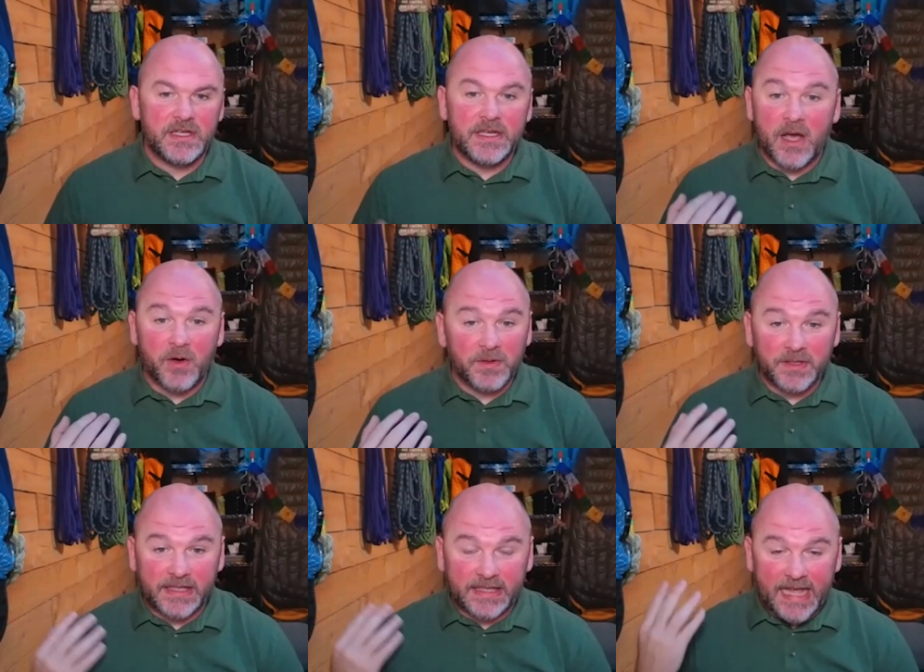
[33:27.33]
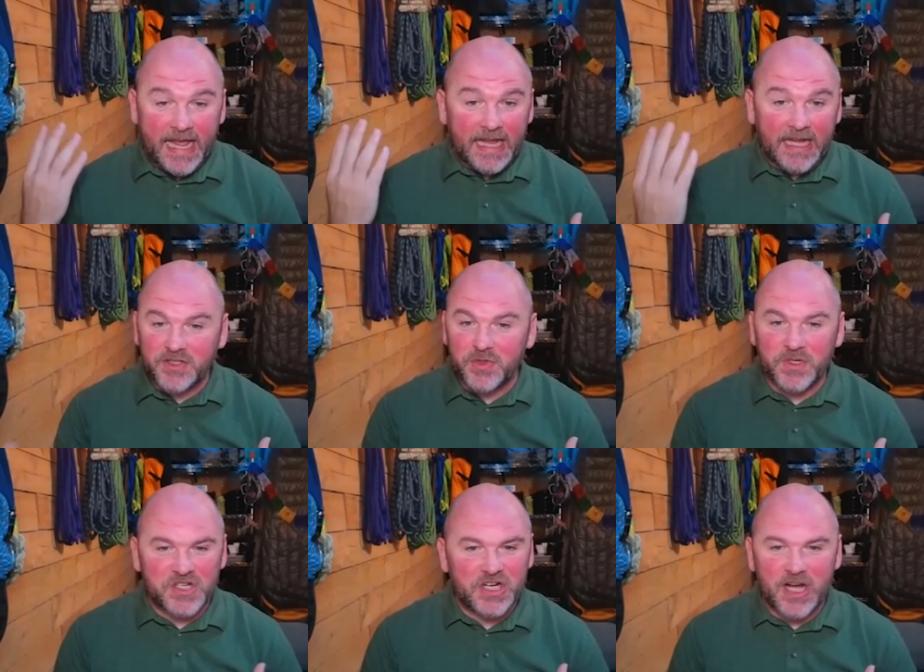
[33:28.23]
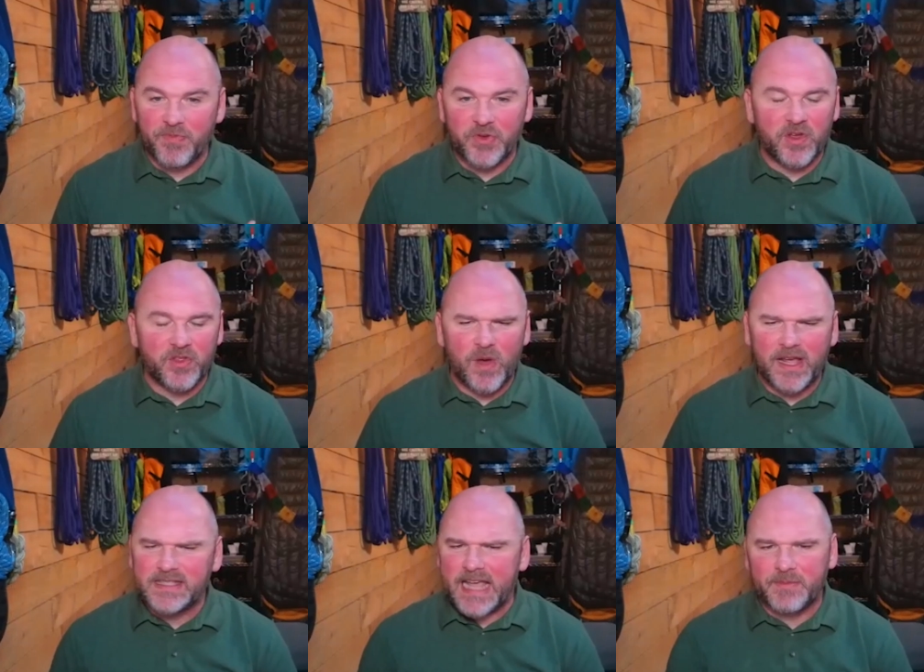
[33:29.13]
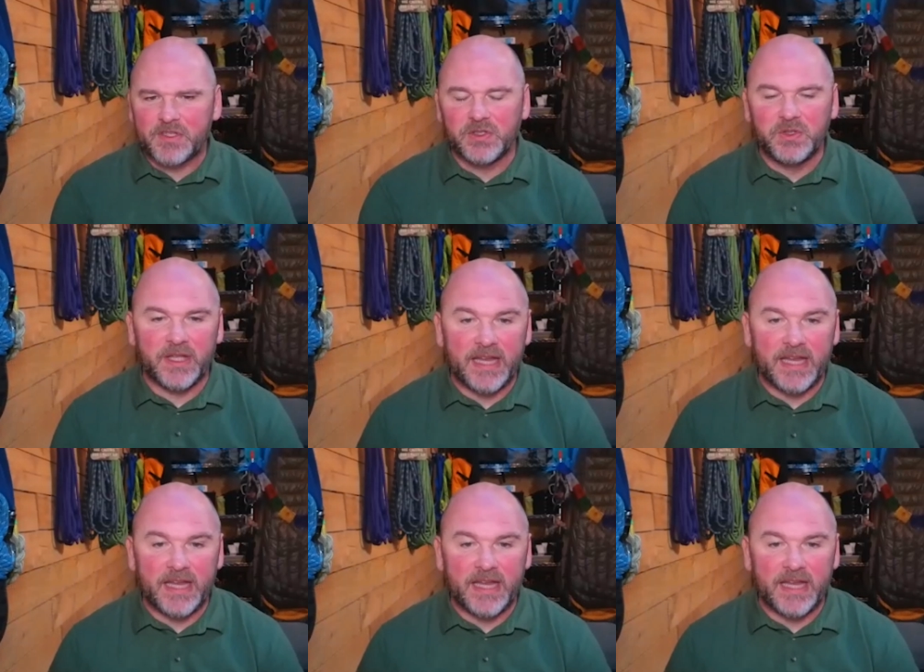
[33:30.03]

Now, can intuition come through other ways? Absolutely.